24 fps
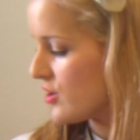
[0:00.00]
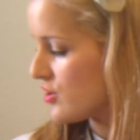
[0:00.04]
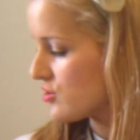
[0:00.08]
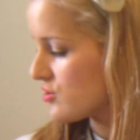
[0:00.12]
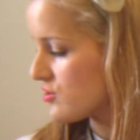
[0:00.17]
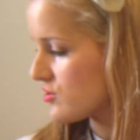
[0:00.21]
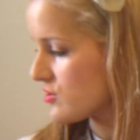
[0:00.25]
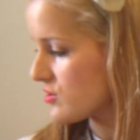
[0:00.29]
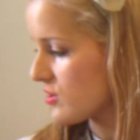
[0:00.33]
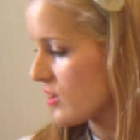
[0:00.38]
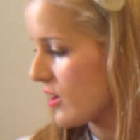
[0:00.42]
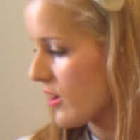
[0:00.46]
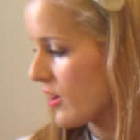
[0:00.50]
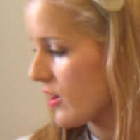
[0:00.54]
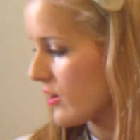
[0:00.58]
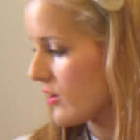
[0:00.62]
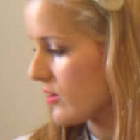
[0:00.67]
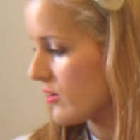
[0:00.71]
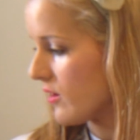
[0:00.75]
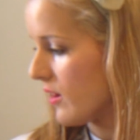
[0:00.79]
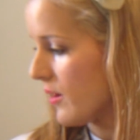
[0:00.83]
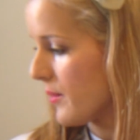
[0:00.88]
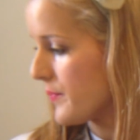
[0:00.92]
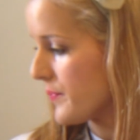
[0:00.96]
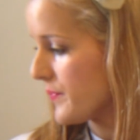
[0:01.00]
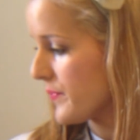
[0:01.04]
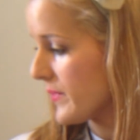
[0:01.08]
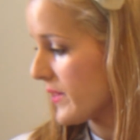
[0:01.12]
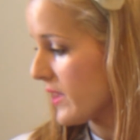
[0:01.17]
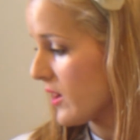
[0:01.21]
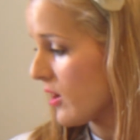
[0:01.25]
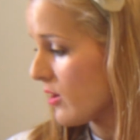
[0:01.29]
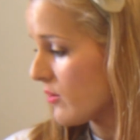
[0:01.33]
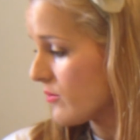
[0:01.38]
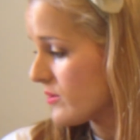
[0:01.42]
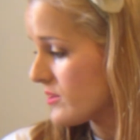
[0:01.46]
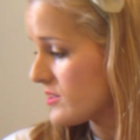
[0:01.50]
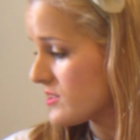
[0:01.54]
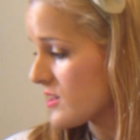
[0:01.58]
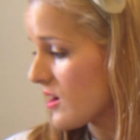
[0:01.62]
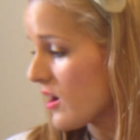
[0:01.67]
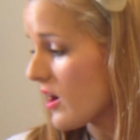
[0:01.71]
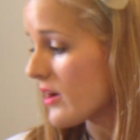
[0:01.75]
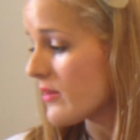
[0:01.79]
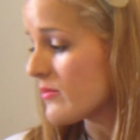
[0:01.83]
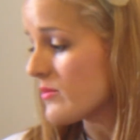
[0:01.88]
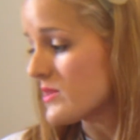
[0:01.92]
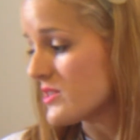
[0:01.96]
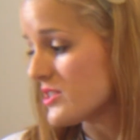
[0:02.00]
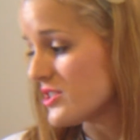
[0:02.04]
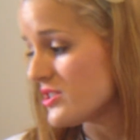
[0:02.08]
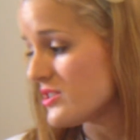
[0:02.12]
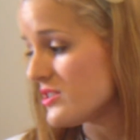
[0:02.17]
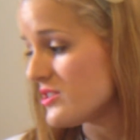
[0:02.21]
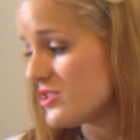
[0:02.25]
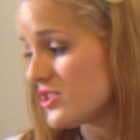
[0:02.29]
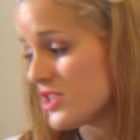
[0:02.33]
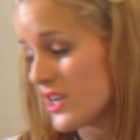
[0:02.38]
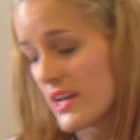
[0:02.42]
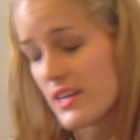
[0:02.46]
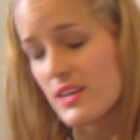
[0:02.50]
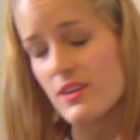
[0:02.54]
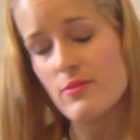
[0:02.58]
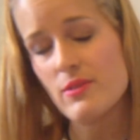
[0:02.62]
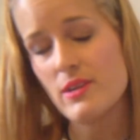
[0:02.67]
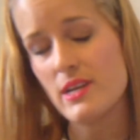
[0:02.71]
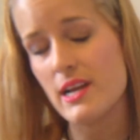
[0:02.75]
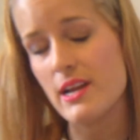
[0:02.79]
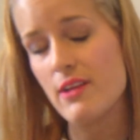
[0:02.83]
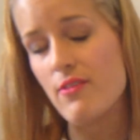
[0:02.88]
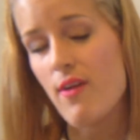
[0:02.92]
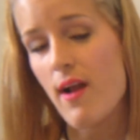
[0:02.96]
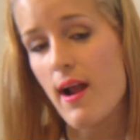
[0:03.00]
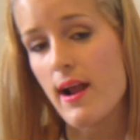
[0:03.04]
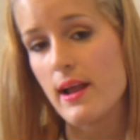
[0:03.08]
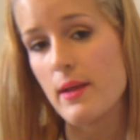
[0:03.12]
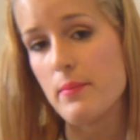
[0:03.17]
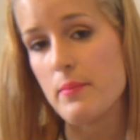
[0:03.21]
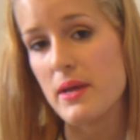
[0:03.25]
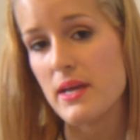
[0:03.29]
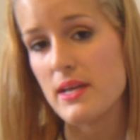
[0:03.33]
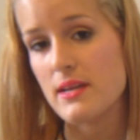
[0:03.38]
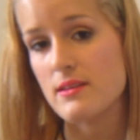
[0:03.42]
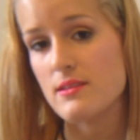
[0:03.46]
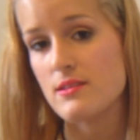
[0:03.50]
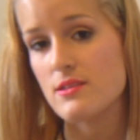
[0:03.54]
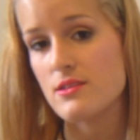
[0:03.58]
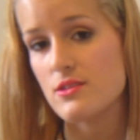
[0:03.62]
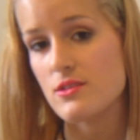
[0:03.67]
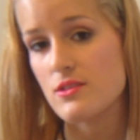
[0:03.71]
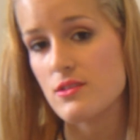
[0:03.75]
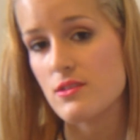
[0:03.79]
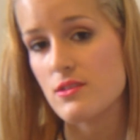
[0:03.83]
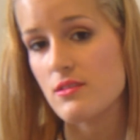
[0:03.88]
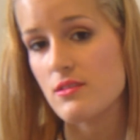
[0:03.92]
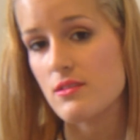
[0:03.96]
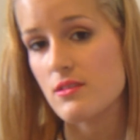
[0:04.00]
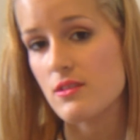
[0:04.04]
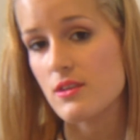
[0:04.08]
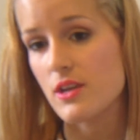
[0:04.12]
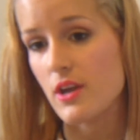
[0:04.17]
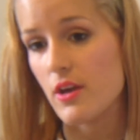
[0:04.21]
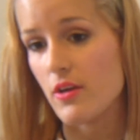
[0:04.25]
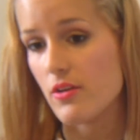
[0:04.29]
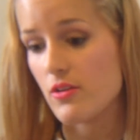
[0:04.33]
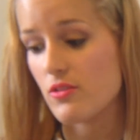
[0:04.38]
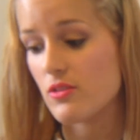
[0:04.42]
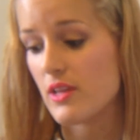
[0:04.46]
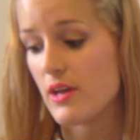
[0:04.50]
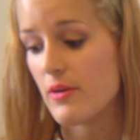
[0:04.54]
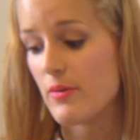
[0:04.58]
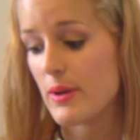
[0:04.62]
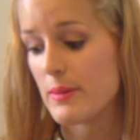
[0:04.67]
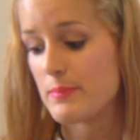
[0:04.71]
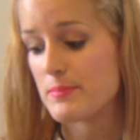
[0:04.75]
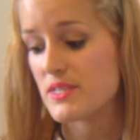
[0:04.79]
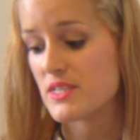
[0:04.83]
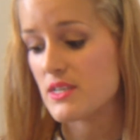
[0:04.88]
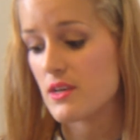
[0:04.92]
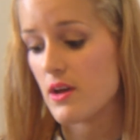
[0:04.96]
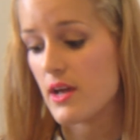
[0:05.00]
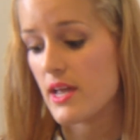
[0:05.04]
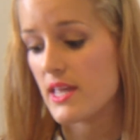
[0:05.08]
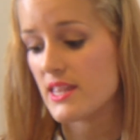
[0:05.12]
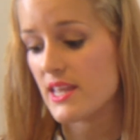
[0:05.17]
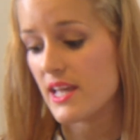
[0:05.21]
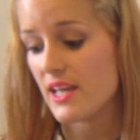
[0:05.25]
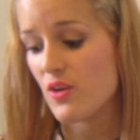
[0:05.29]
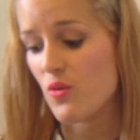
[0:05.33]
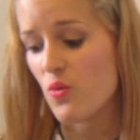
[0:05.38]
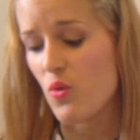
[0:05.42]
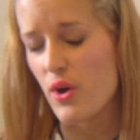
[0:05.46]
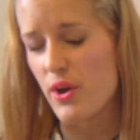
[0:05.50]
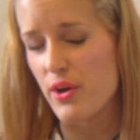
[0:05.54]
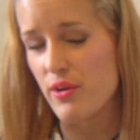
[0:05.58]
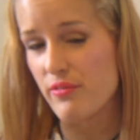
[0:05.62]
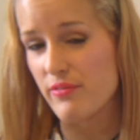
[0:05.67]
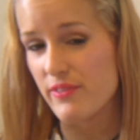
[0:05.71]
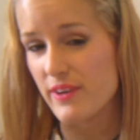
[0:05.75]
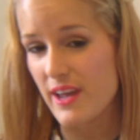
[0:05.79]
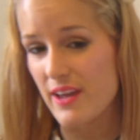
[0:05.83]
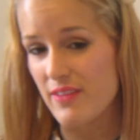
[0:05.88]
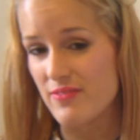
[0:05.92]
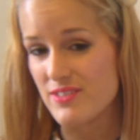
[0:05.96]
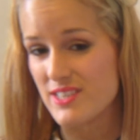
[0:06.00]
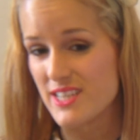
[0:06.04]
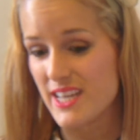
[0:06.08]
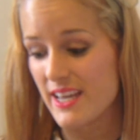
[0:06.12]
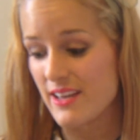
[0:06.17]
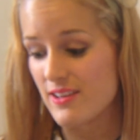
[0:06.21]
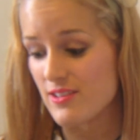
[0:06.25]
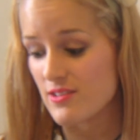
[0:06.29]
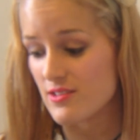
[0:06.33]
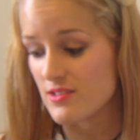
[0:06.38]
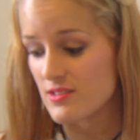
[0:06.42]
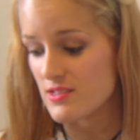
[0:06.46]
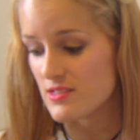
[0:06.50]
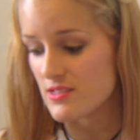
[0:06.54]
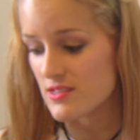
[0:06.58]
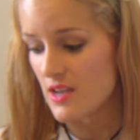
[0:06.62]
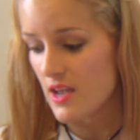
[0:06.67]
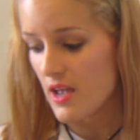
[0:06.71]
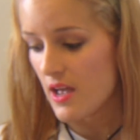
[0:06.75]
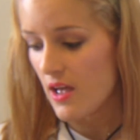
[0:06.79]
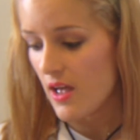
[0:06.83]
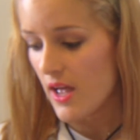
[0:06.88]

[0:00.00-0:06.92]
So I would genuinely recommend going on their website. They quite often have deals.